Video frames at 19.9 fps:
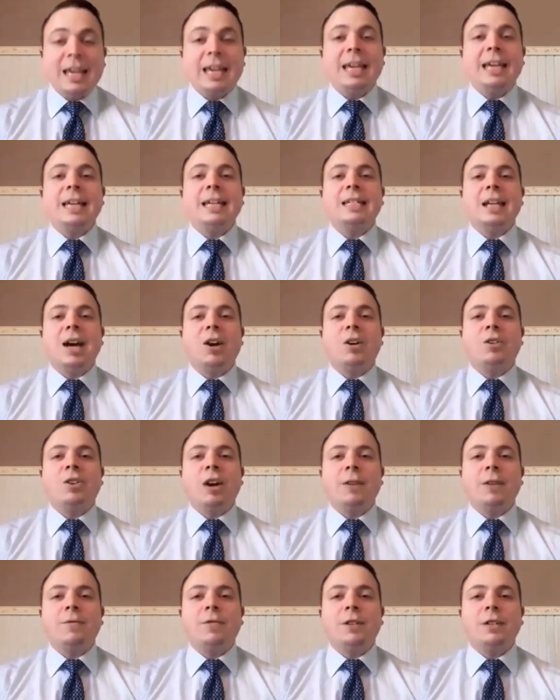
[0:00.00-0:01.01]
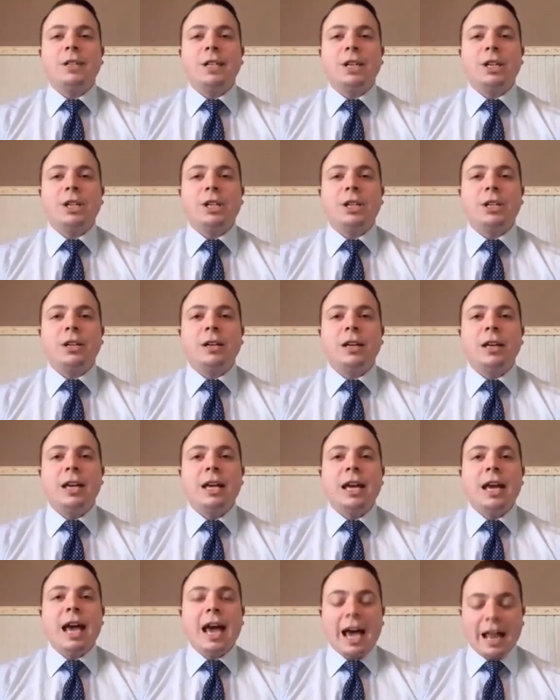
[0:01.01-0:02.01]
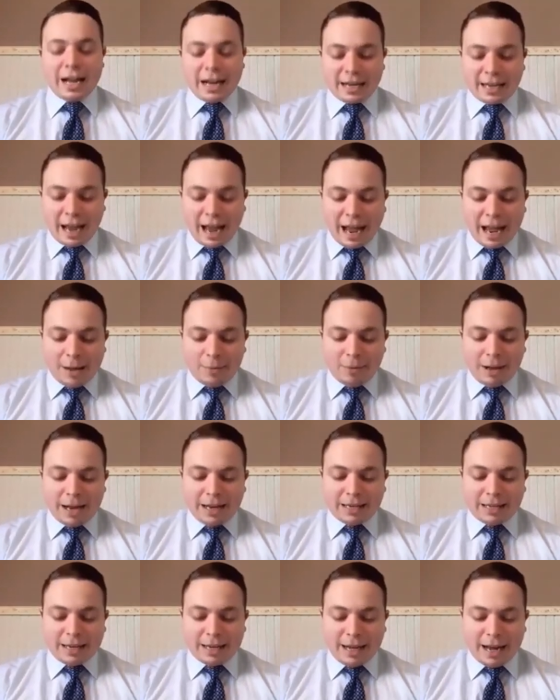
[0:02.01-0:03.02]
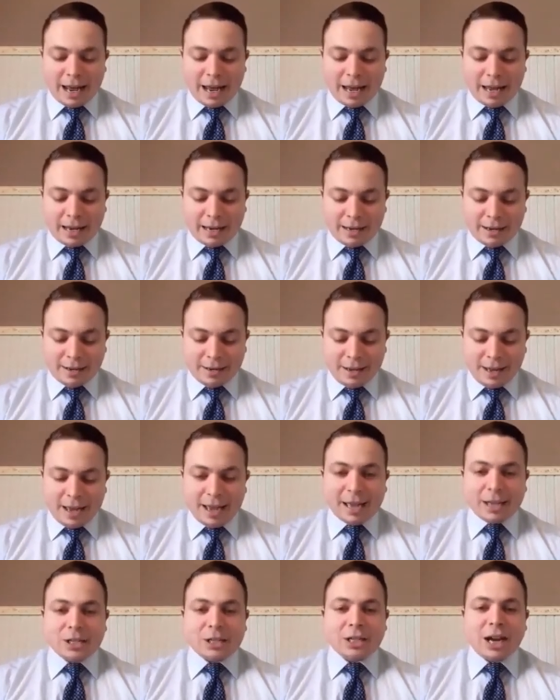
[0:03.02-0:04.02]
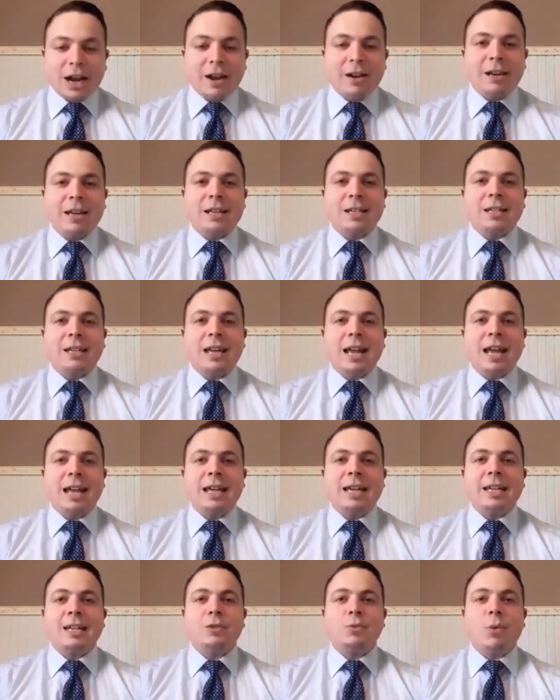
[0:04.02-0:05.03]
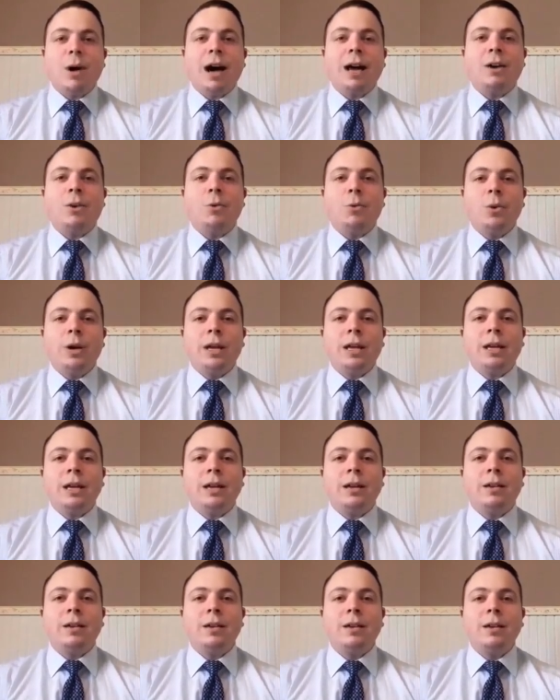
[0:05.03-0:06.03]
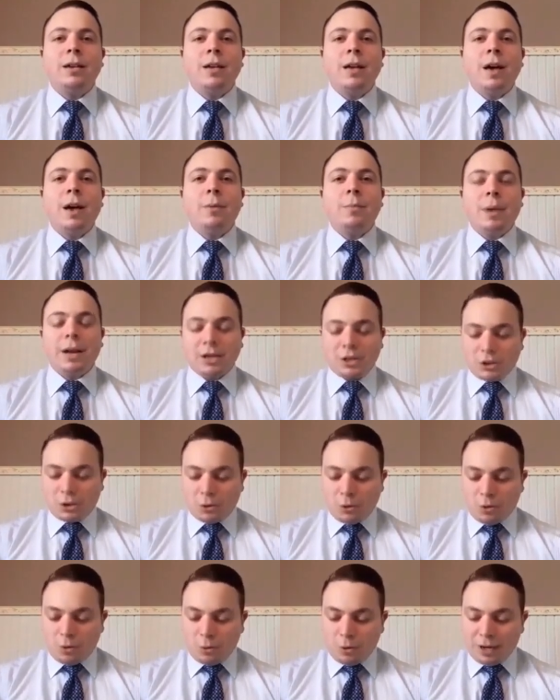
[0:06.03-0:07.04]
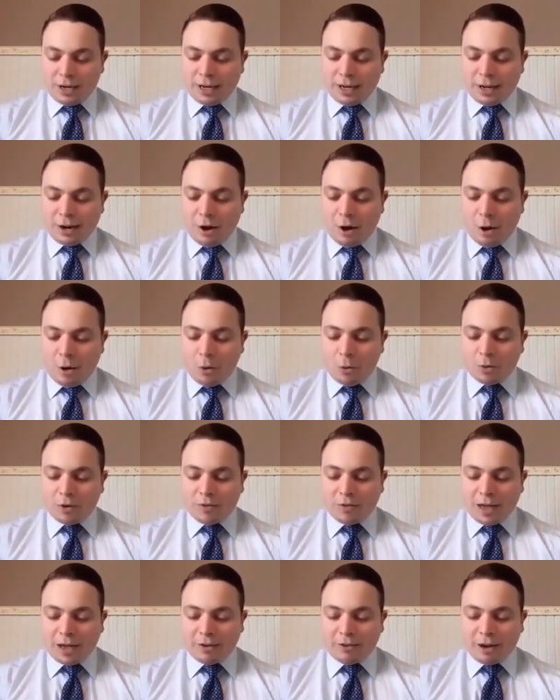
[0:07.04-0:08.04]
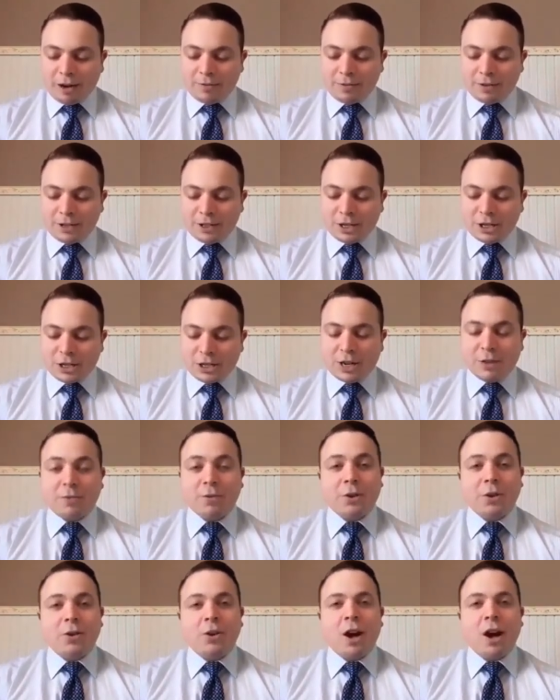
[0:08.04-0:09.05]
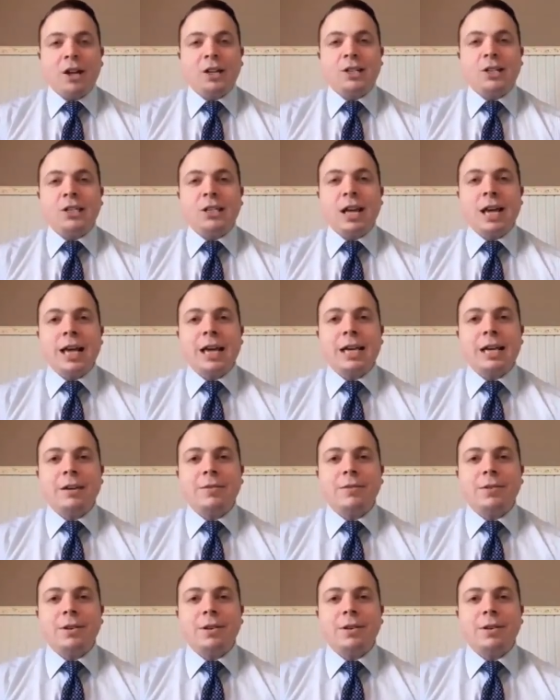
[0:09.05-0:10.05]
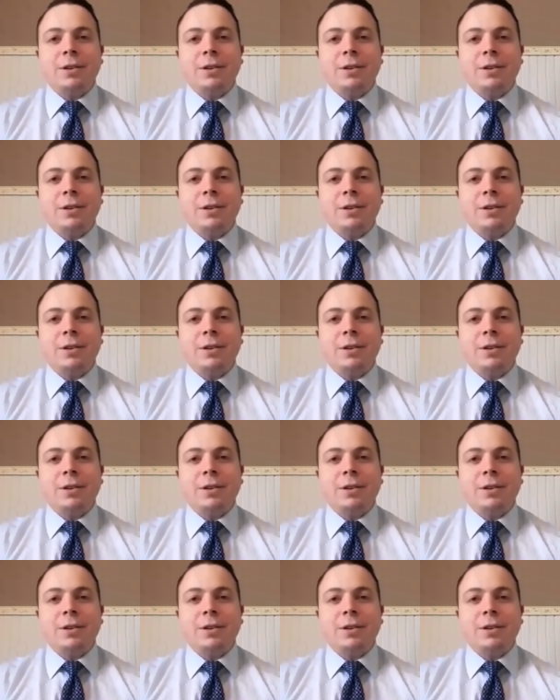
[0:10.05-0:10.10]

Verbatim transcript: He is our great physician. In a time like today, as scary as today is, why don't we make sure we get a hold of that great physician? If you're not saved,